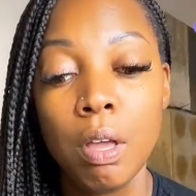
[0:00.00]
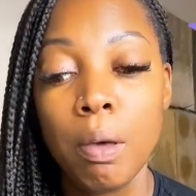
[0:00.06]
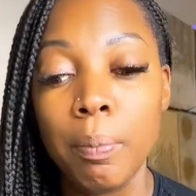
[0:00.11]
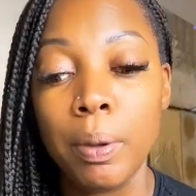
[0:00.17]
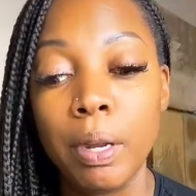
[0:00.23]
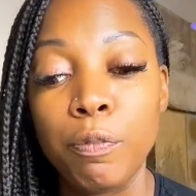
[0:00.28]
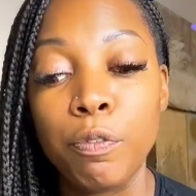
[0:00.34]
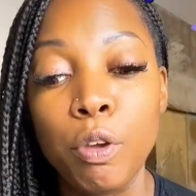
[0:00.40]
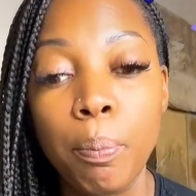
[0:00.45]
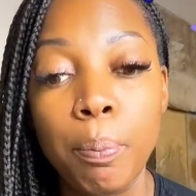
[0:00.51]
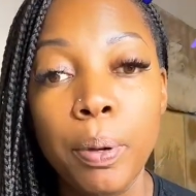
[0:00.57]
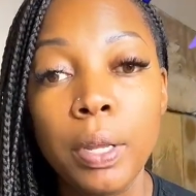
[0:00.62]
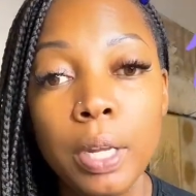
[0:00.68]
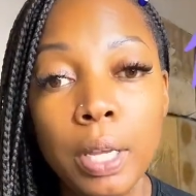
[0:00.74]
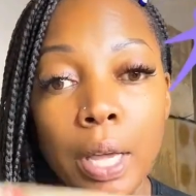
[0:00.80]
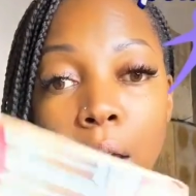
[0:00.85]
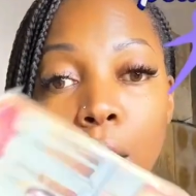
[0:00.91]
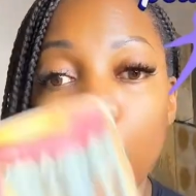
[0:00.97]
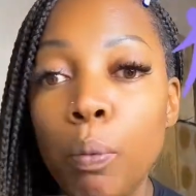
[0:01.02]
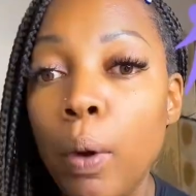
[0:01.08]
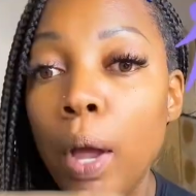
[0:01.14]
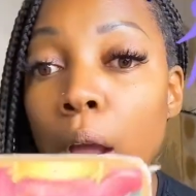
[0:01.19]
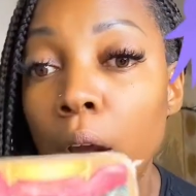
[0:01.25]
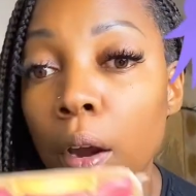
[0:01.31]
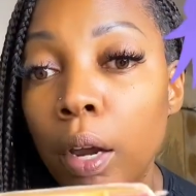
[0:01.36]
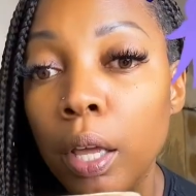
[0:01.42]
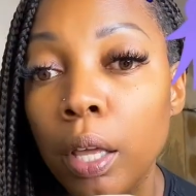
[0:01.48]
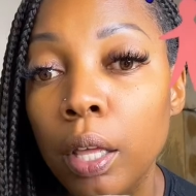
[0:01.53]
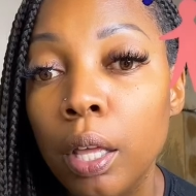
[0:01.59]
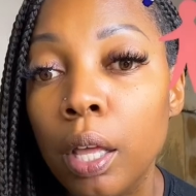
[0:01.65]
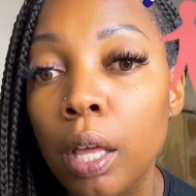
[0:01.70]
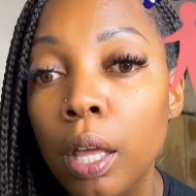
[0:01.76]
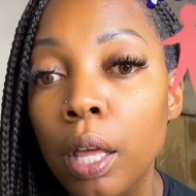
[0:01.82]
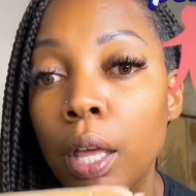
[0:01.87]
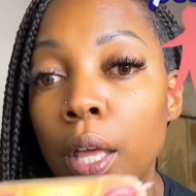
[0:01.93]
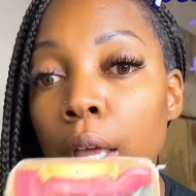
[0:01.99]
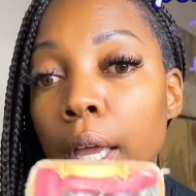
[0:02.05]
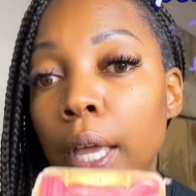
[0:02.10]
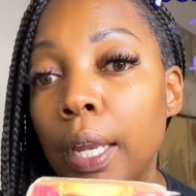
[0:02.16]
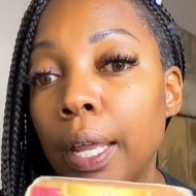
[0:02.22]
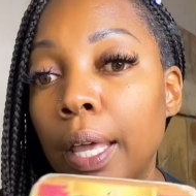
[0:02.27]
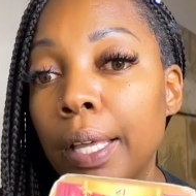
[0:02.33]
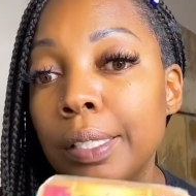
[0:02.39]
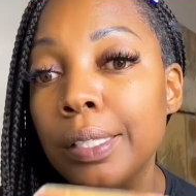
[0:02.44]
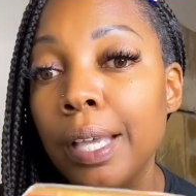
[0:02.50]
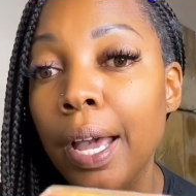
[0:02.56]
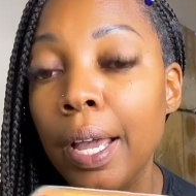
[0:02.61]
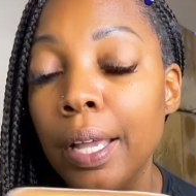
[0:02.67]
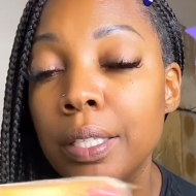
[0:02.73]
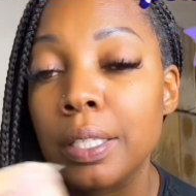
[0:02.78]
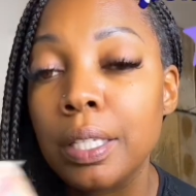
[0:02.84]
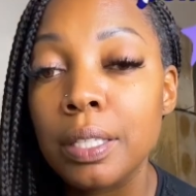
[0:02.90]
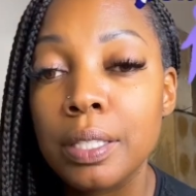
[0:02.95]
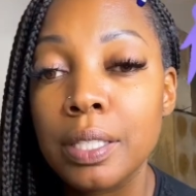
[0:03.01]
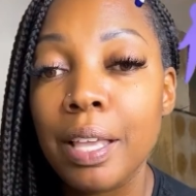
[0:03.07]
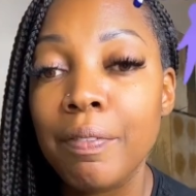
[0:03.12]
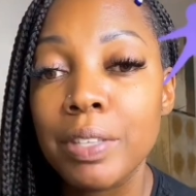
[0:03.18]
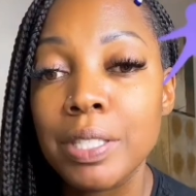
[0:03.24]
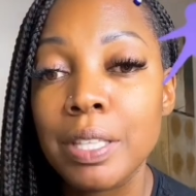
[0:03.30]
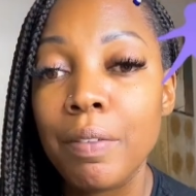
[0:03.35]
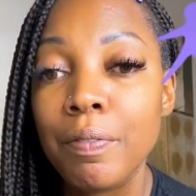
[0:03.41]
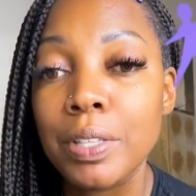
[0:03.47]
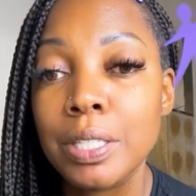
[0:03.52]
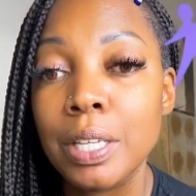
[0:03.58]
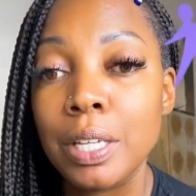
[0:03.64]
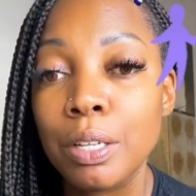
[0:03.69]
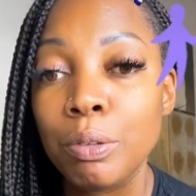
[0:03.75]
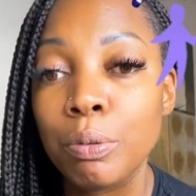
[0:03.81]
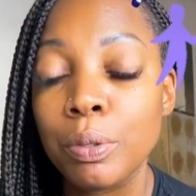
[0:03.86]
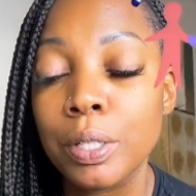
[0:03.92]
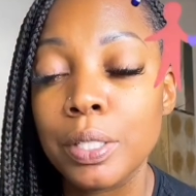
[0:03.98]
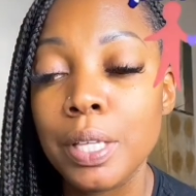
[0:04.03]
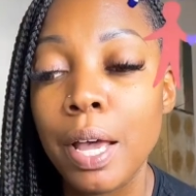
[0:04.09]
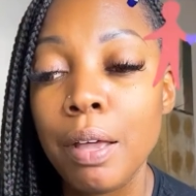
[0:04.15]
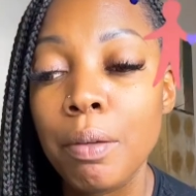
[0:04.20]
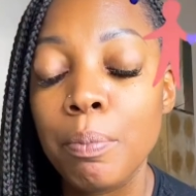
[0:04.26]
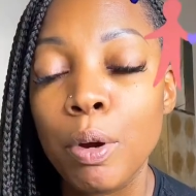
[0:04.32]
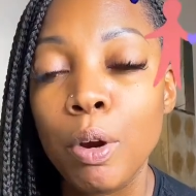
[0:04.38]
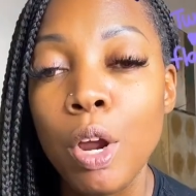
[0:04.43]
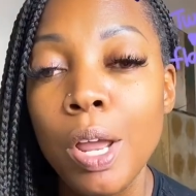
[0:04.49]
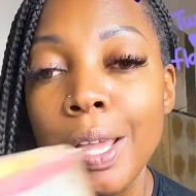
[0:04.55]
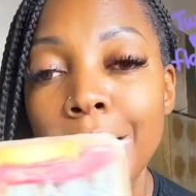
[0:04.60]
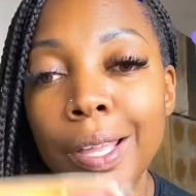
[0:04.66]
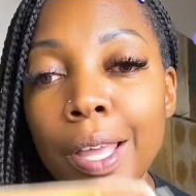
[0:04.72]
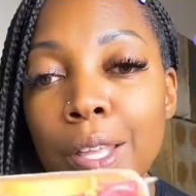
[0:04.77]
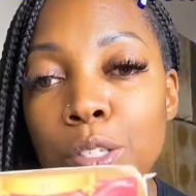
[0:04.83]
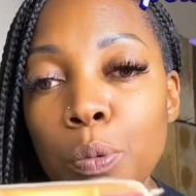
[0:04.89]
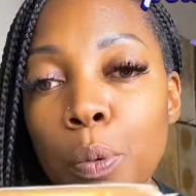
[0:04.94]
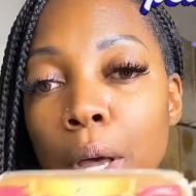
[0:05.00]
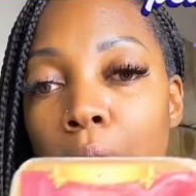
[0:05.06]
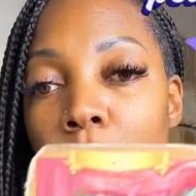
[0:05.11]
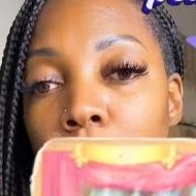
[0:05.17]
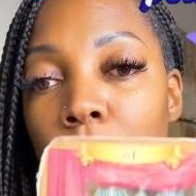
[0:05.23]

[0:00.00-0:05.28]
But if you're putting out worry and anxiety 717 on the timer, guess what?